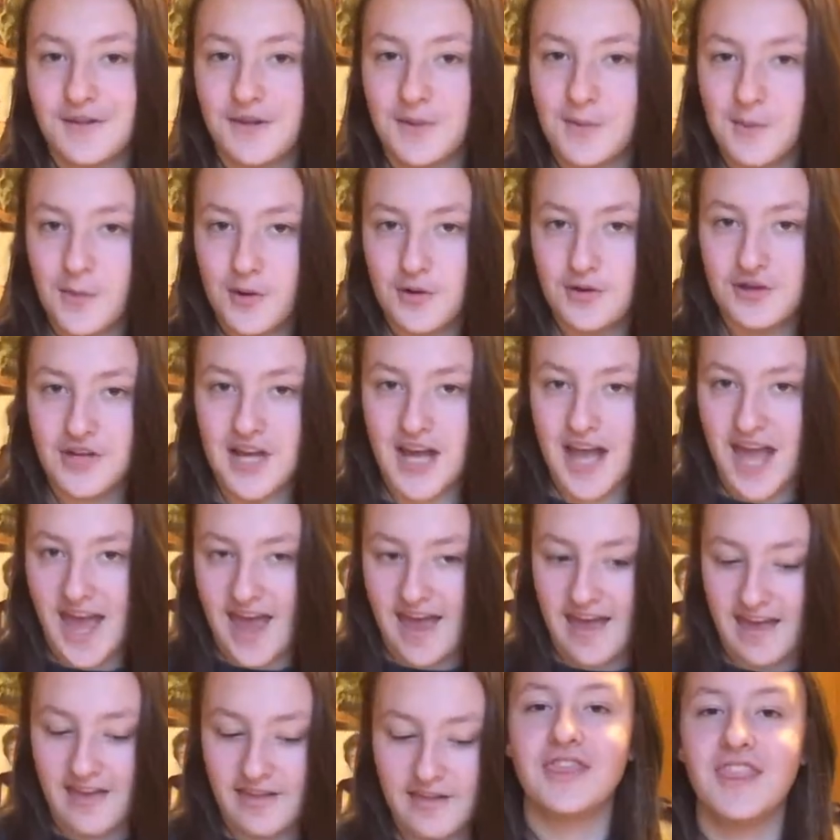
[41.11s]
emoji
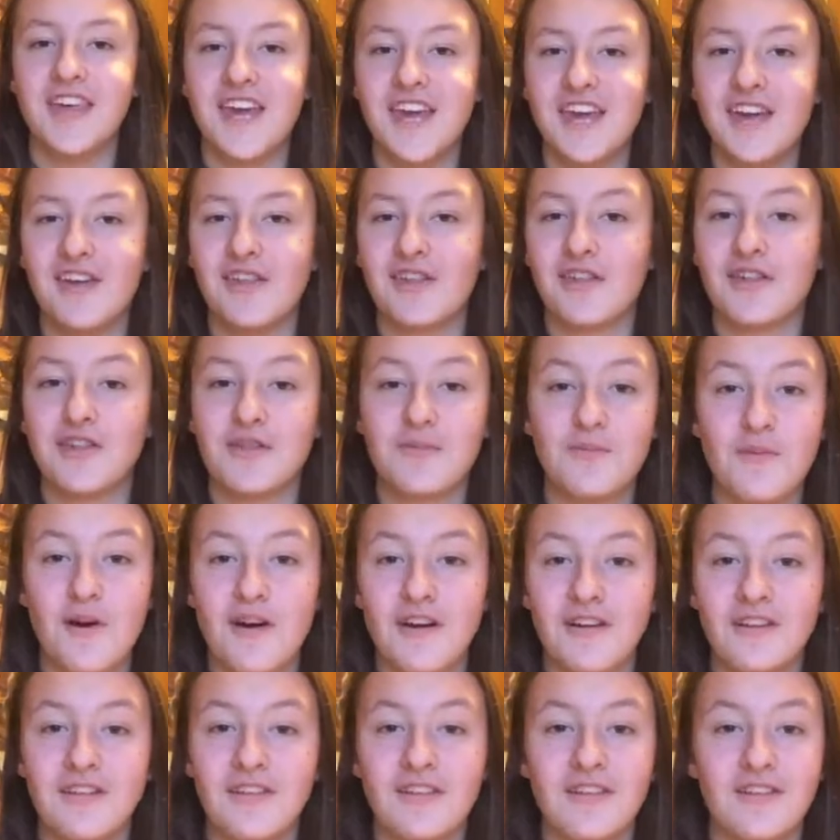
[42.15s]
is the
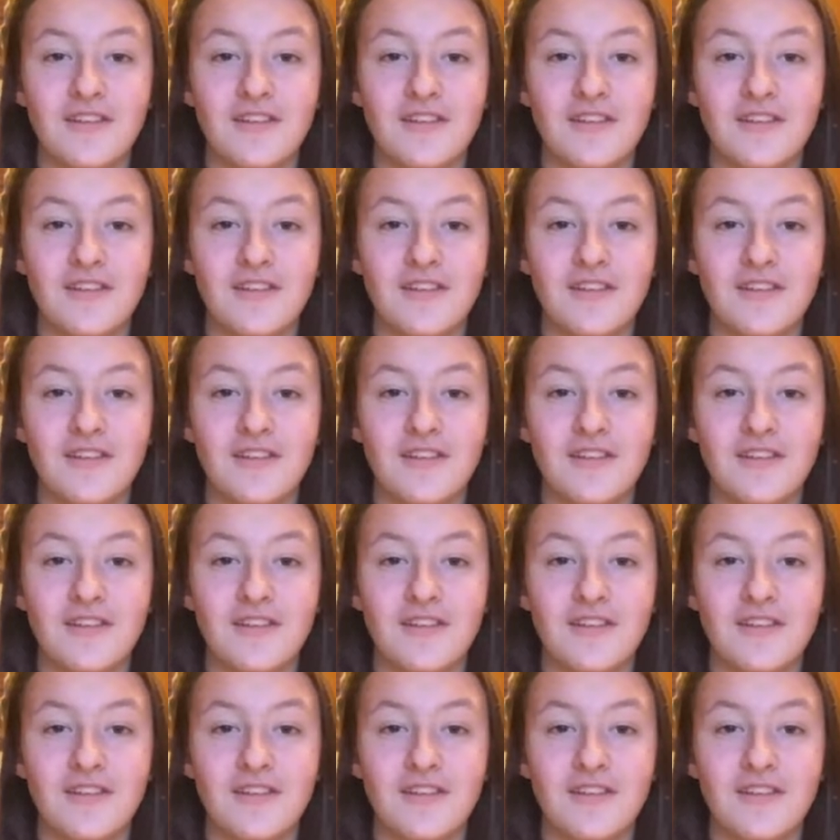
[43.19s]
smug